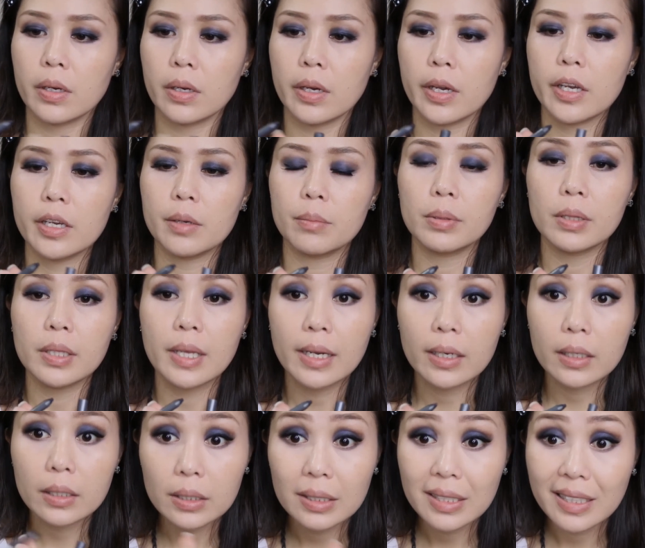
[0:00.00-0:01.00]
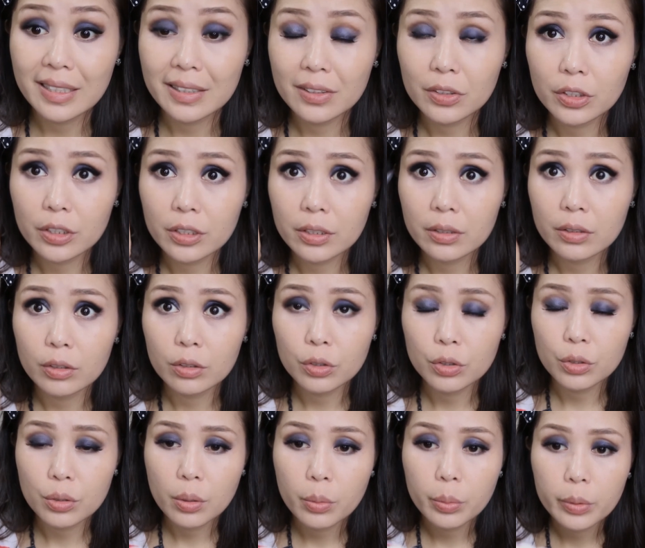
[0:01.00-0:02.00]
a black liner
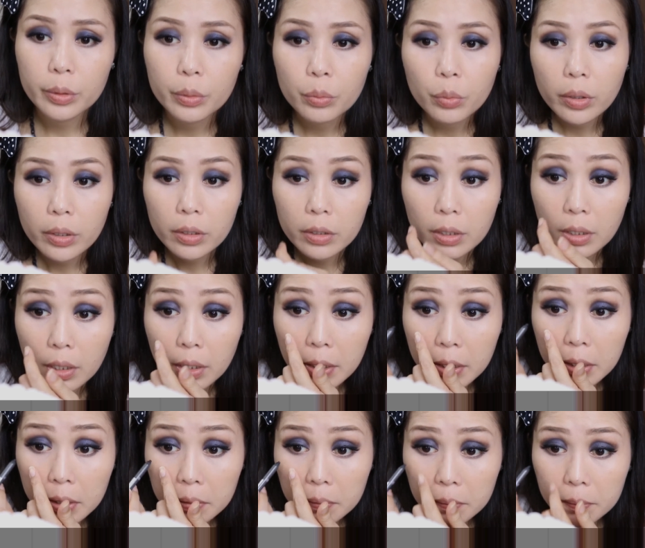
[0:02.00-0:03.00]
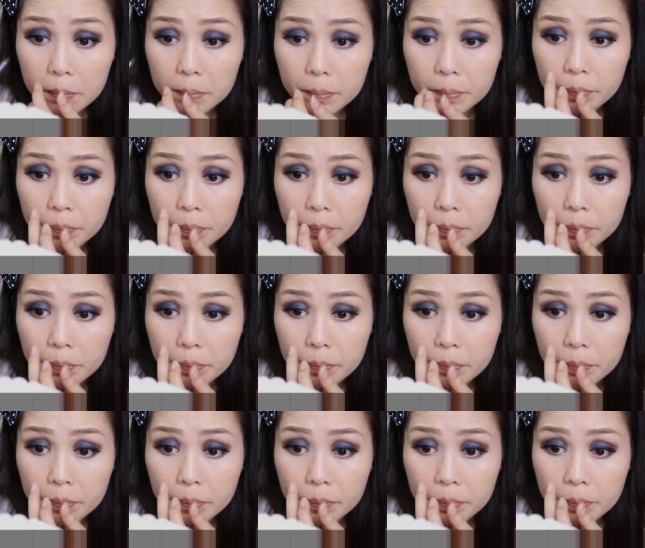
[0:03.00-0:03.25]
onto our waterline.